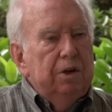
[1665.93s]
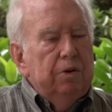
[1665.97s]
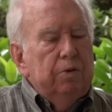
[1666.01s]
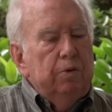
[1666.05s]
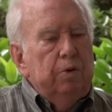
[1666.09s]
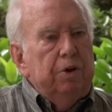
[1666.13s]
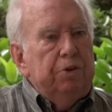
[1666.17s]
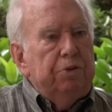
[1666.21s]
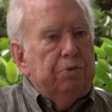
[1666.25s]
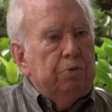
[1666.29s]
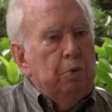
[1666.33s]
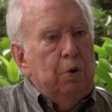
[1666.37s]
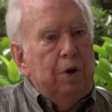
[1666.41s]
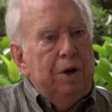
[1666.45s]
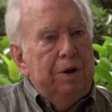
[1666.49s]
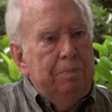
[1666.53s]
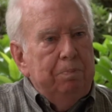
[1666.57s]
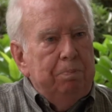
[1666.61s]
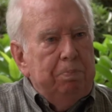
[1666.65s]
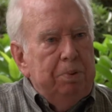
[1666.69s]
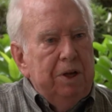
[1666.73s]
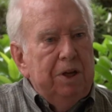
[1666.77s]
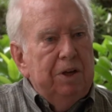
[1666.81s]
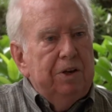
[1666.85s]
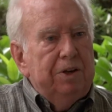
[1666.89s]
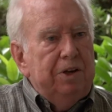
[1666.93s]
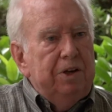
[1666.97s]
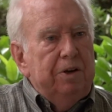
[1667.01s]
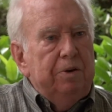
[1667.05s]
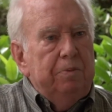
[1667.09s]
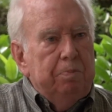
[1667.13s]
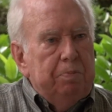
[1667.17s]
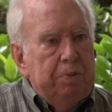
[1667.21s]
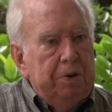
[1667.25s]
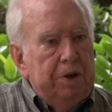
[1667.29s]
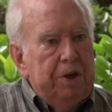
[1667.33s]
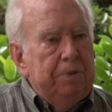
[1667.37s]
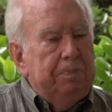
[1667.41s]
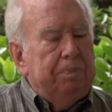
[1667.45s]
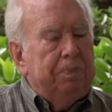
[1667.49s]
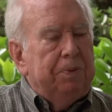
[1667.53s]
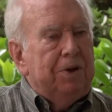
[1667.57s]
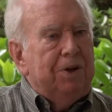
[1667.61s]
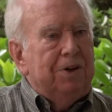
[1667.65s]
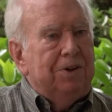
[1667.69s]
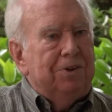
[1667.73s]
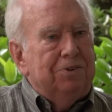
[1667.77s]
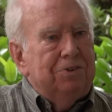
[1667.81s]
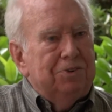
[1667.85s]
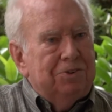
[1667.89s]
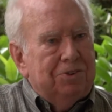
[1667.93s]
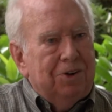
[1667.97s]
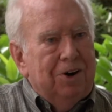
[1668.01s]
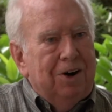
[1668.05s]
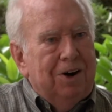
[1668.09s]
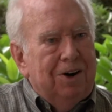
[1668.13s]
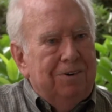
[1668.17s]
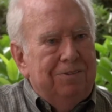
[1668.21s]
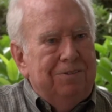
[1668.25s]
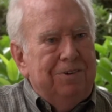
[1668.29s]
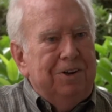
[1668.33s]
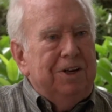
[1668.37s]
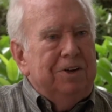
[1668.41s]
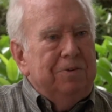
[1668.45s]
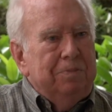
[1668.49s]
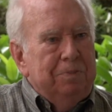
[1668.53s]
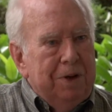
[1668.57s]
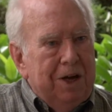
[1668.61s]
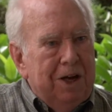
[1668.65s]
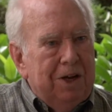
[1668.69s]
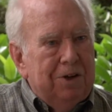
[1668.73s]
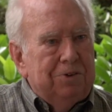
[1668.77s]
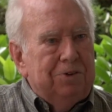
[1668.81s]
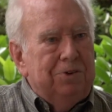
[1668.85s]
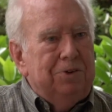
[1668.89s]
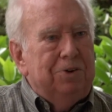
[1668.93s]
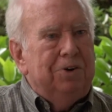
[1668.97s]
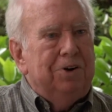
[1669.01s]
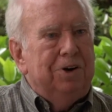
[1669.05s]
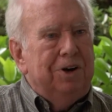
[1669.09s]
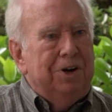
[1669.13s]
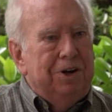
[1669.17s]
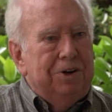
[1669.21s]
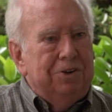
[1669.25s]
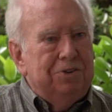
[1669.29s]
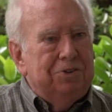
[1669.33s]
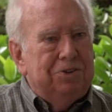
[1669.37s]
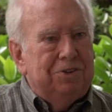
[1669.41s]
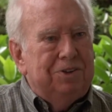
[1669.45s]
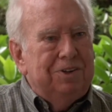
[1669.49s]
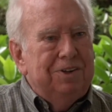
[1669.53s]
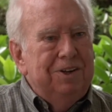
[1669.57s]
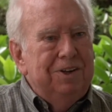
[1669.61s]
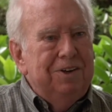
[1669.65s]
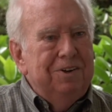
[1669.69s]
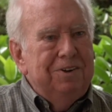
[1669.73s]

with 1 billion people starving, malnourished,